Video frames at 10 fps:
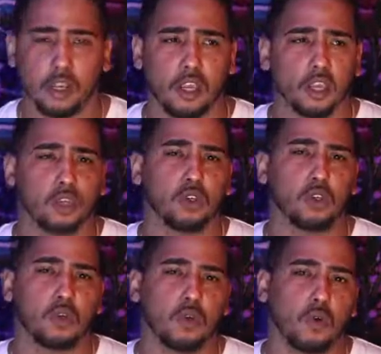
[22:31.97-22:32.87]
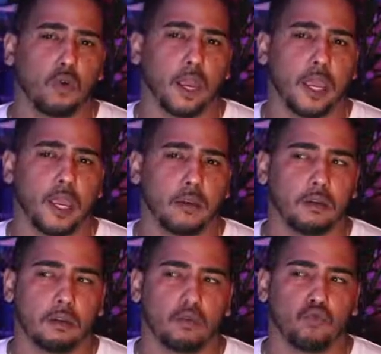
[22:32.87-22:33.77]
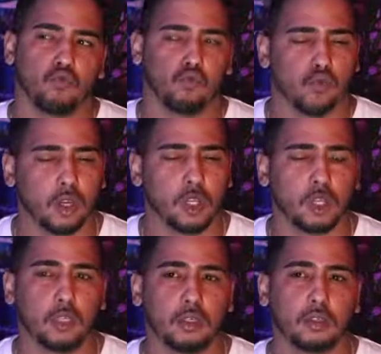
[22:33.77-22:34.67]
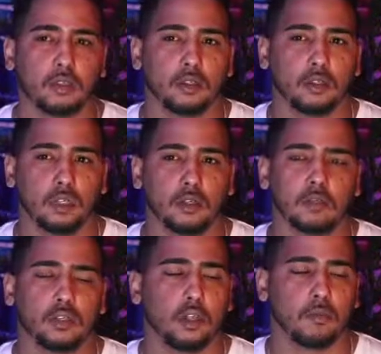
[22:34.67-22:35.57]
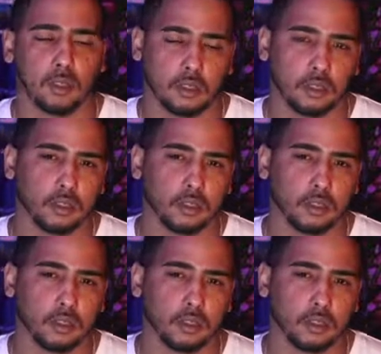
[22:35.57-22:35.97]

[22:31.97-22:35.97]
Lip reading: and really give some good